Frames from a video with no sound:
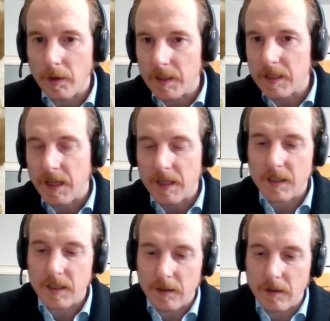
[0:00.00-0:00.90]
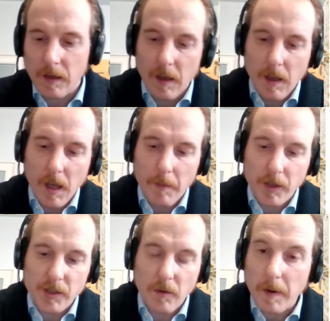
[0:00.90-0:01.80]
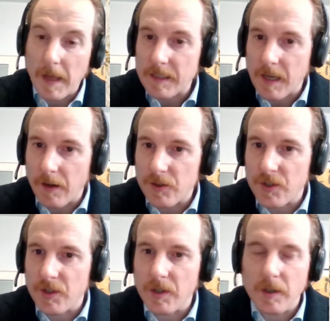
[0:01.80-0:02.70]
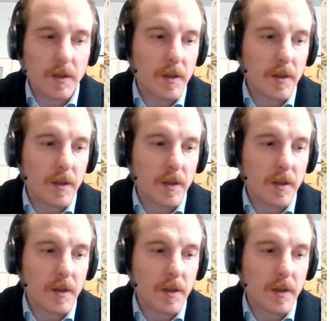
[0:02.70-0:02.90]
In this case, it's a project on plus energy